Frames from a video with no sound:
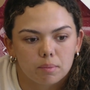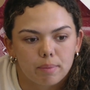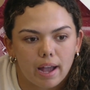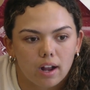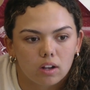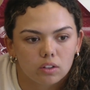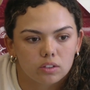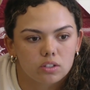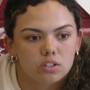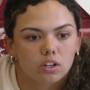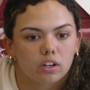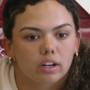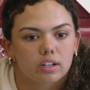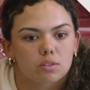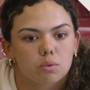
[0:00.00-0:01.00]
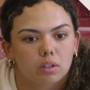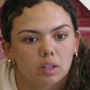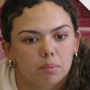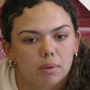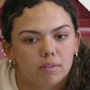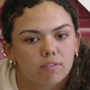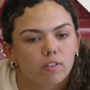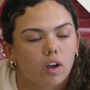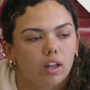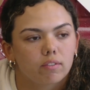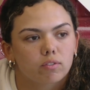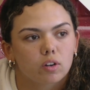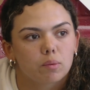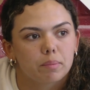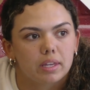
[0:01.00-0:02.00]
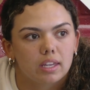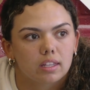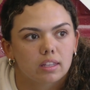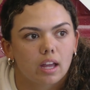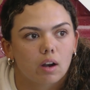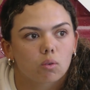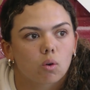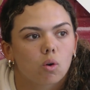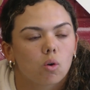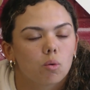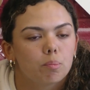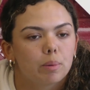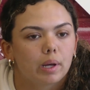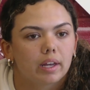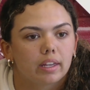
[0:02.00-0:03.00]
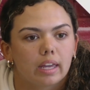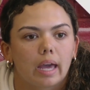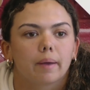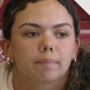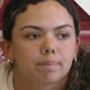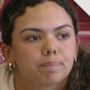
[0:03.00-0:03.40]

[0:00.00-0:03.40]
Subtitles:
back on the dirt has really been fun for me in that role, but yeah.